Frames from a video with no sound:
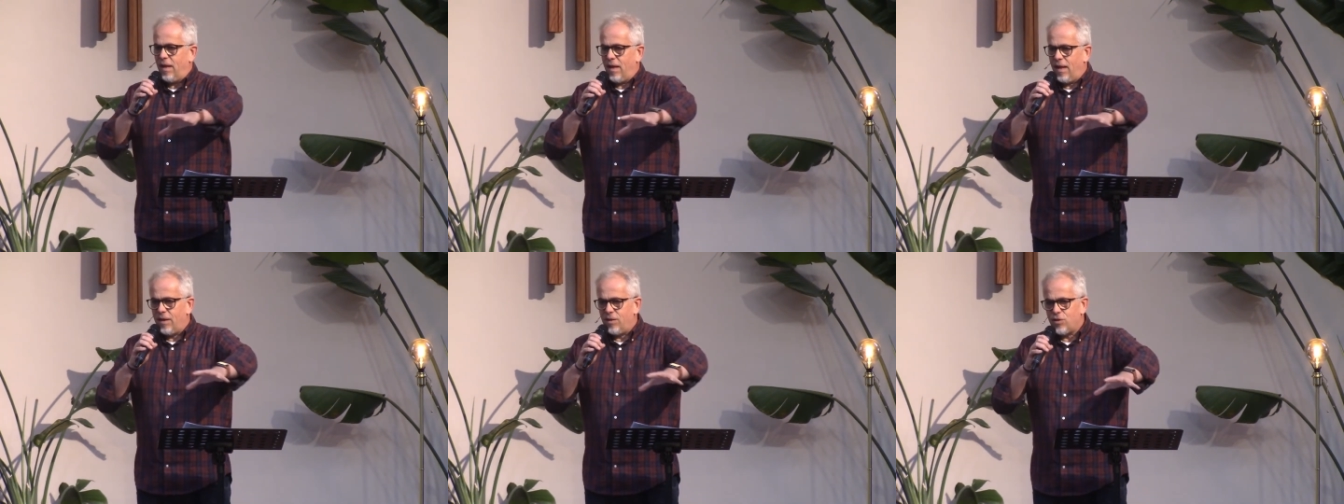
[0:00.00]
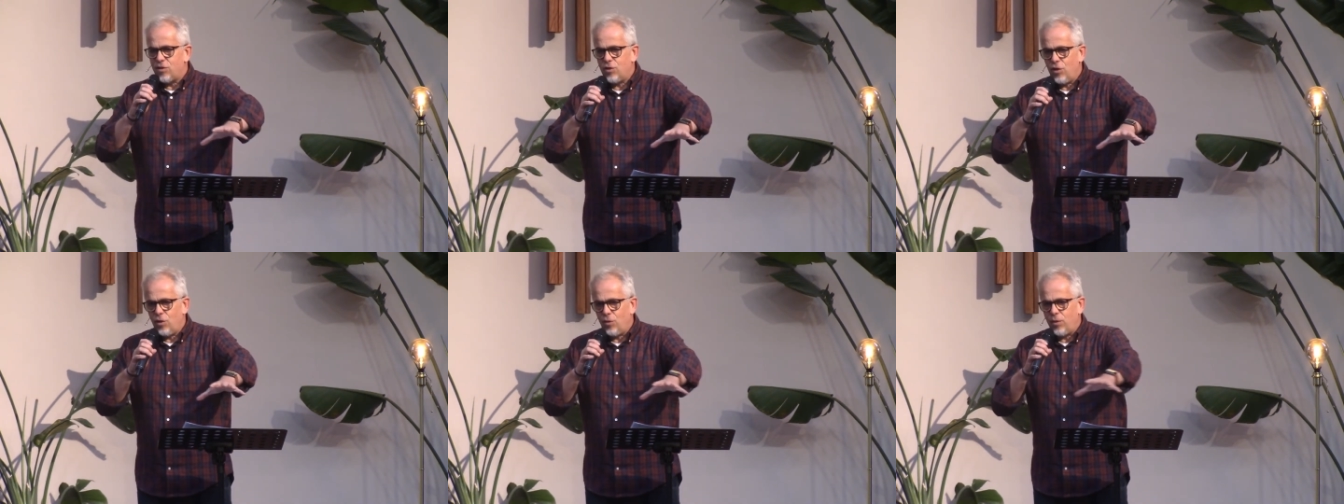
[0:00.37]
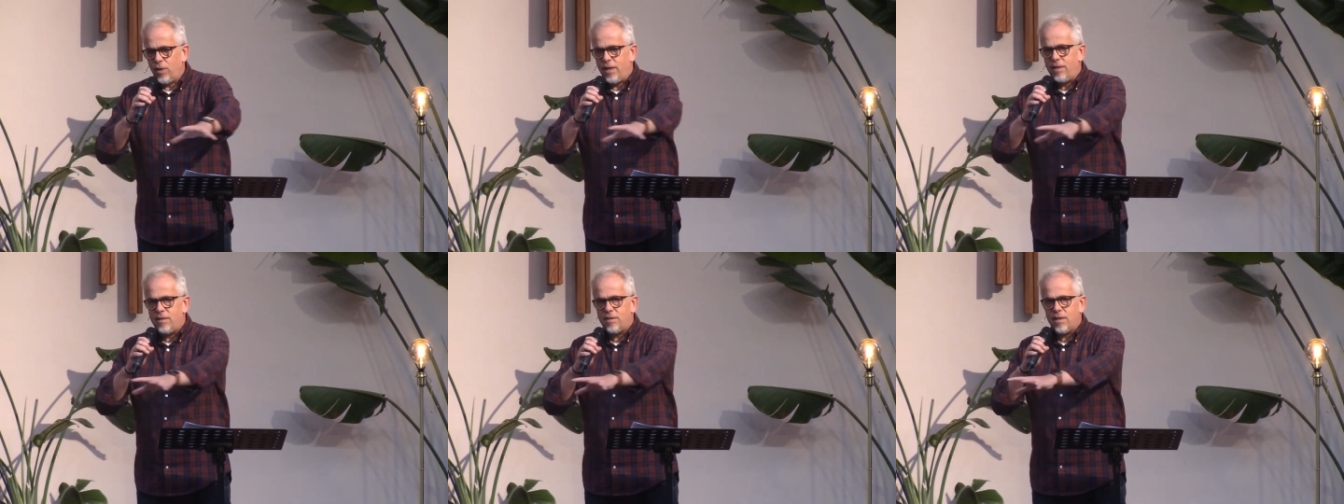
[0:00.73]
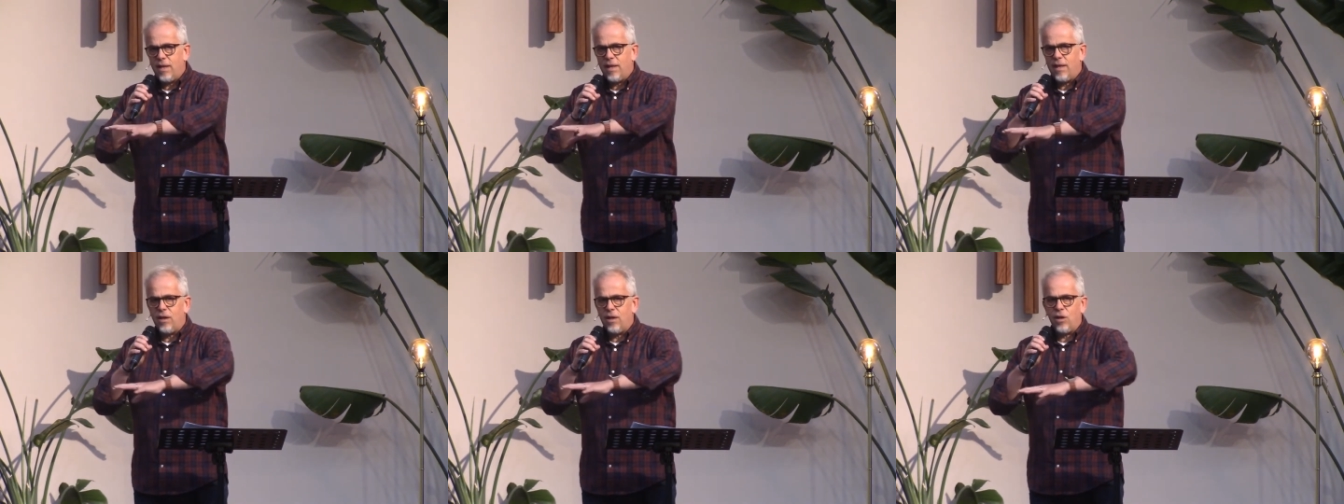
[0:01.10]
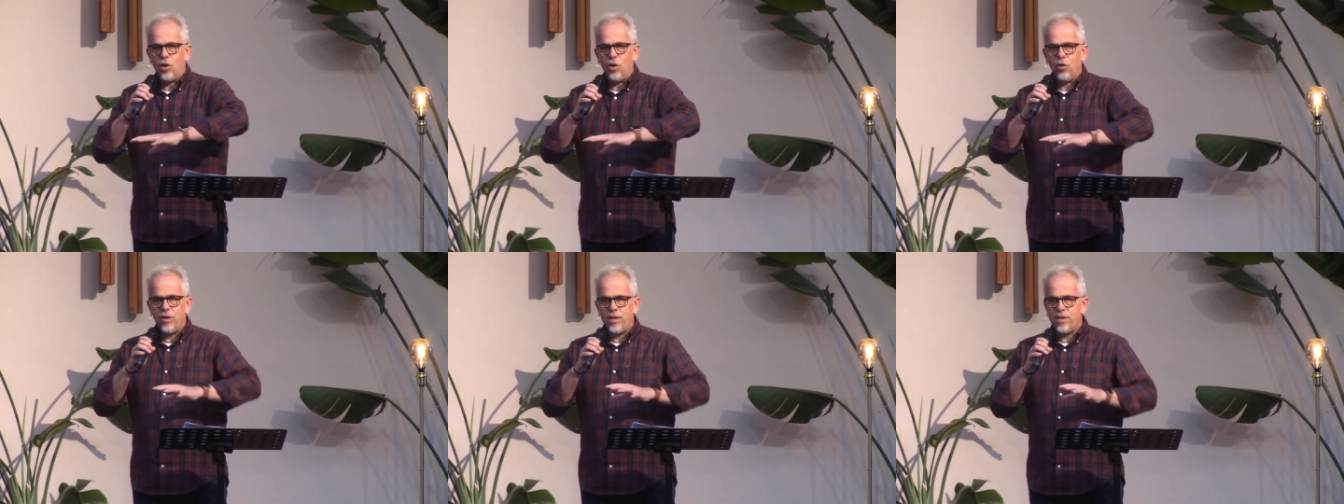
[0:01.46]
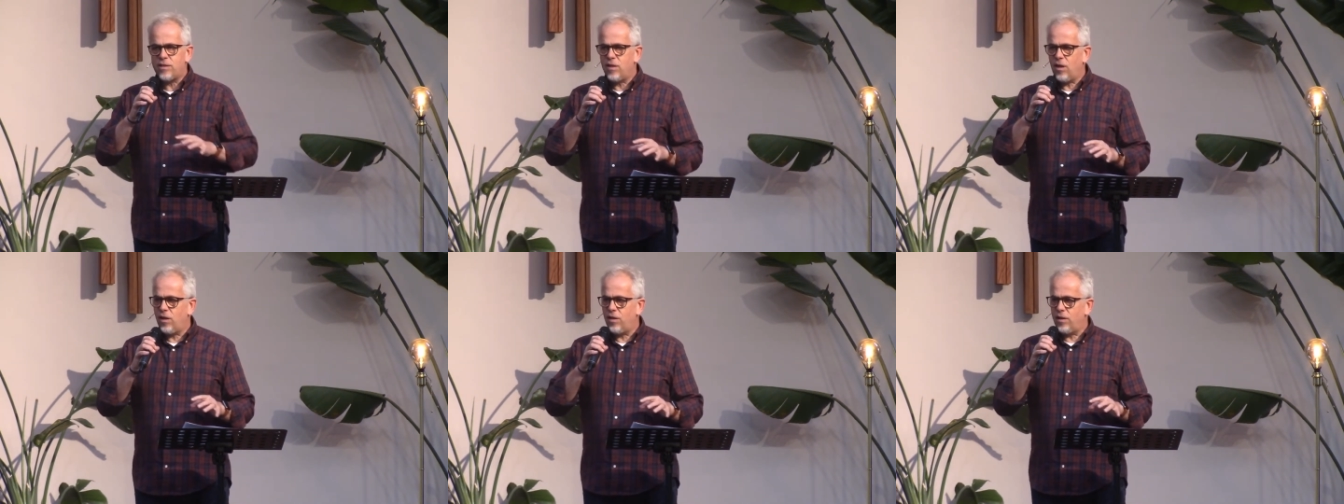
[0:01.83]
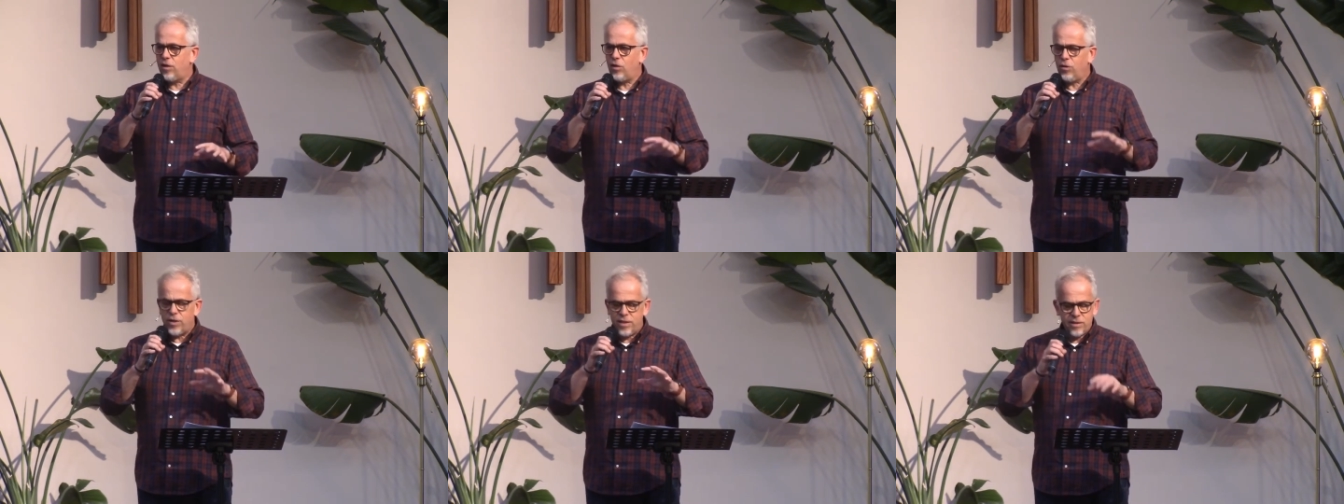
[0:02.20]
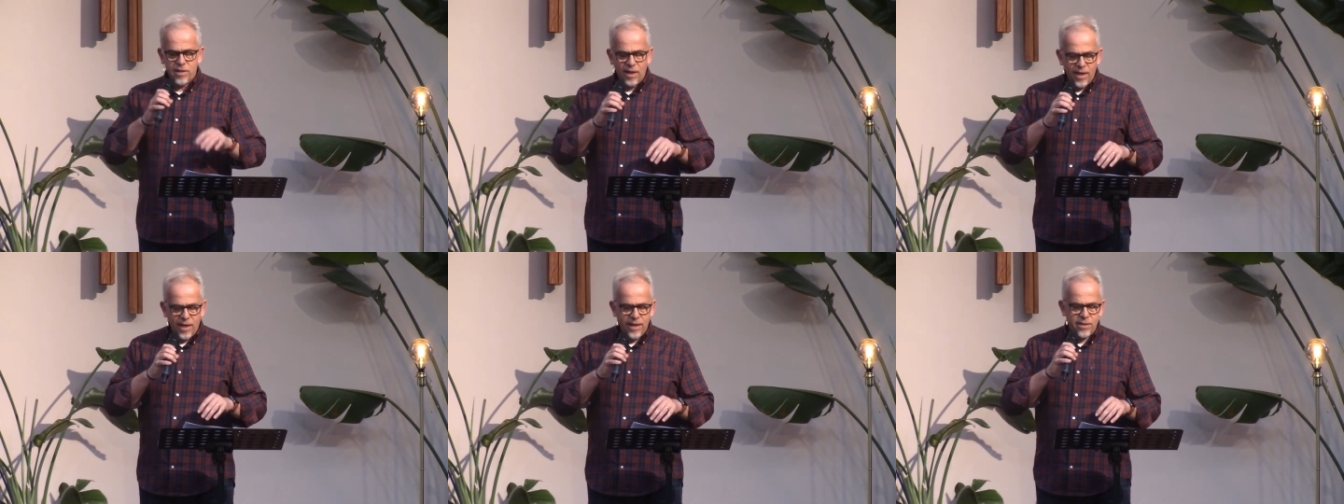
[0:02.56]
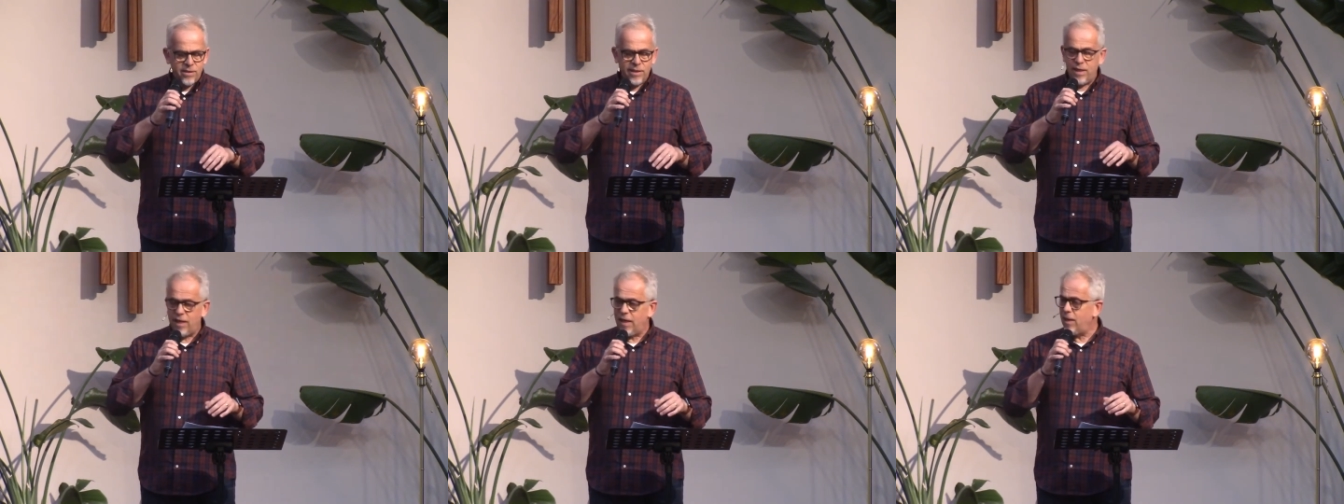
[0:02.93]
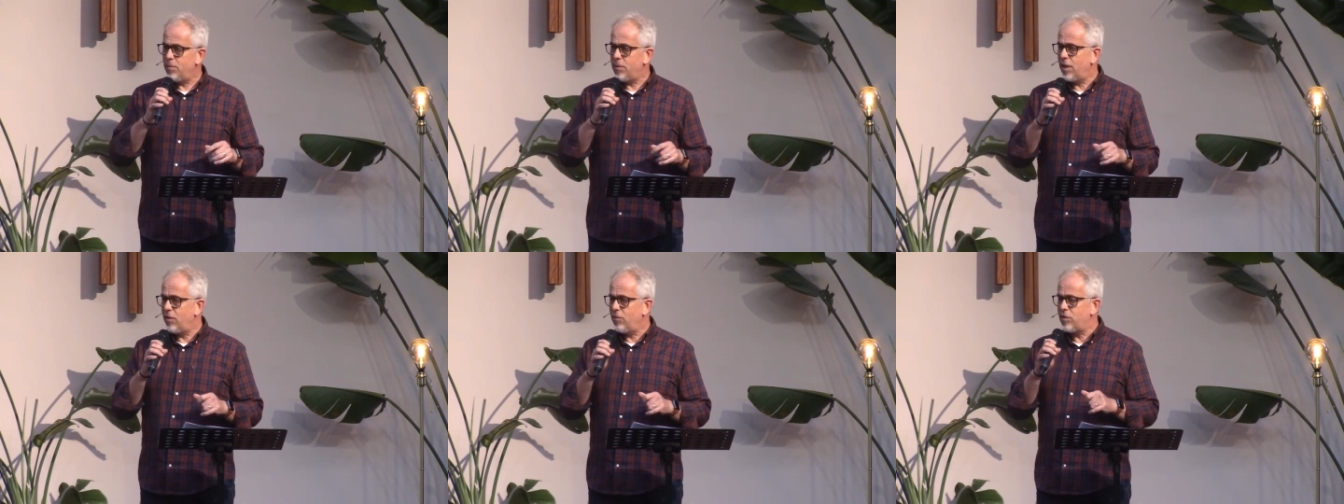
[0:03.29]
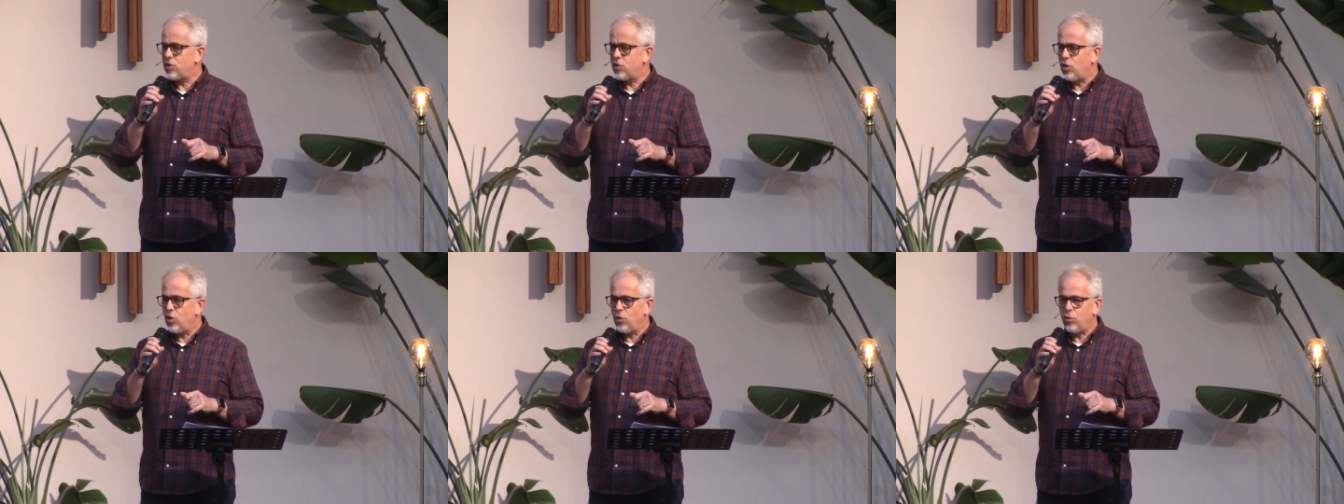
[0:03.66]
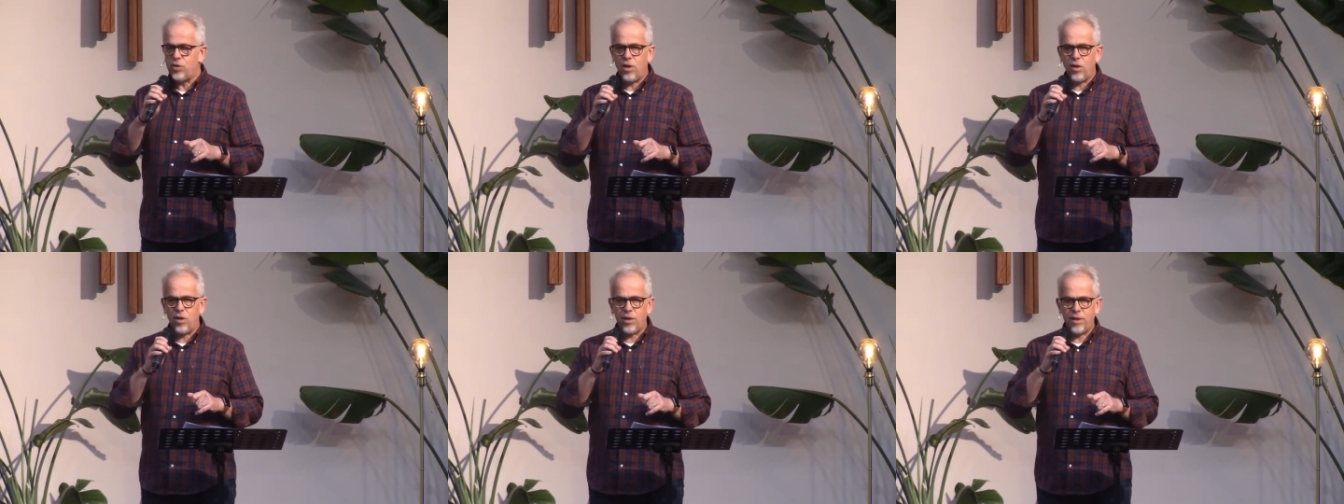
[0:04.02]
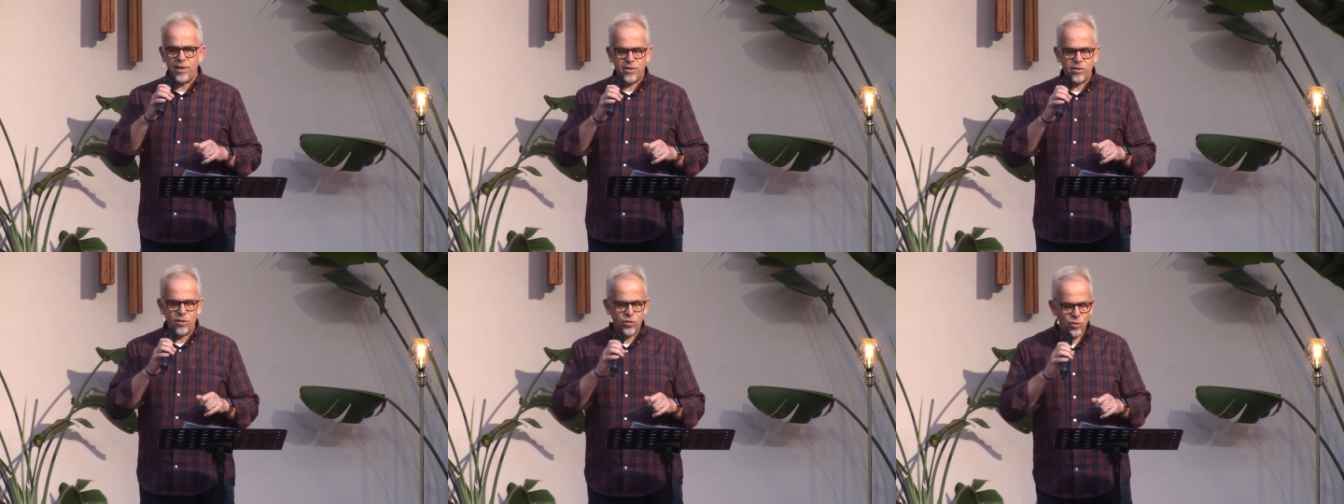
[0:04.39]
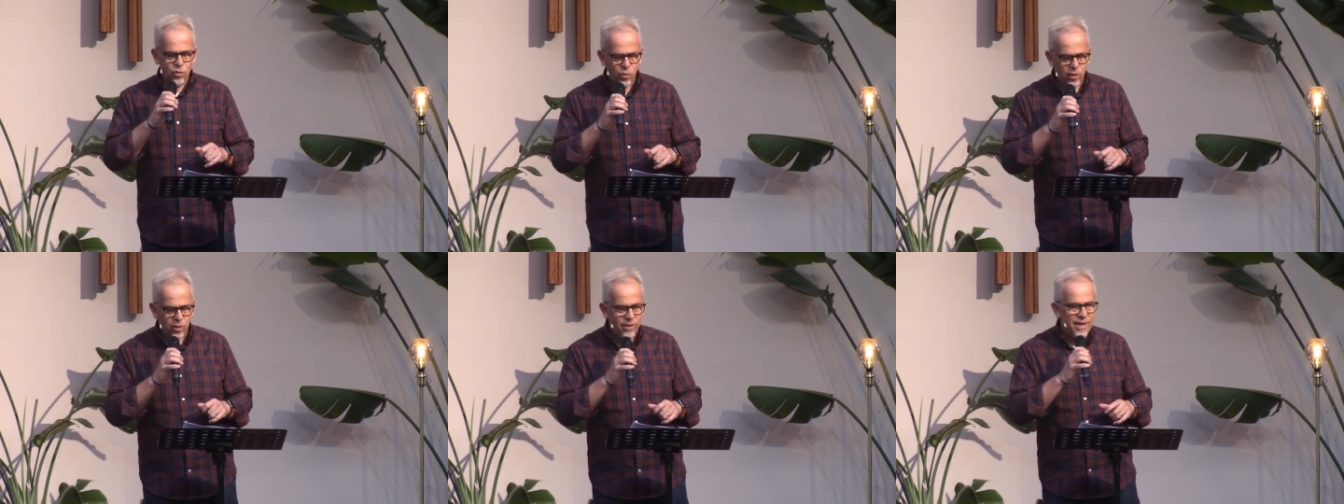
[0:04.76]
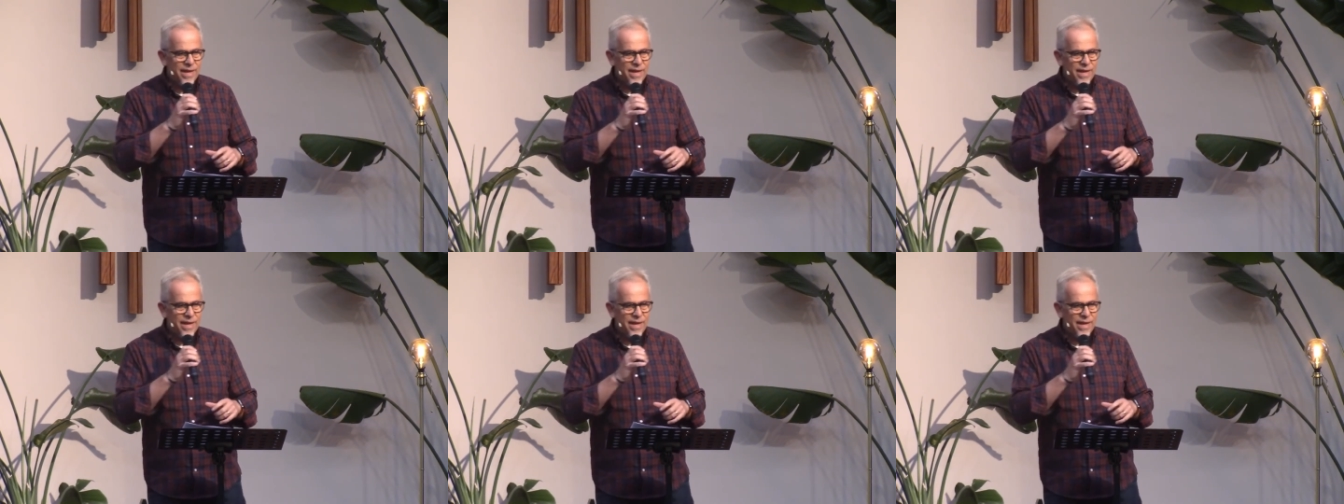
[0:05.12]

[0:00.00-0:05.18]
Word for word: And so he's saying, God is, dark, God is light. In him there is no darkness at all.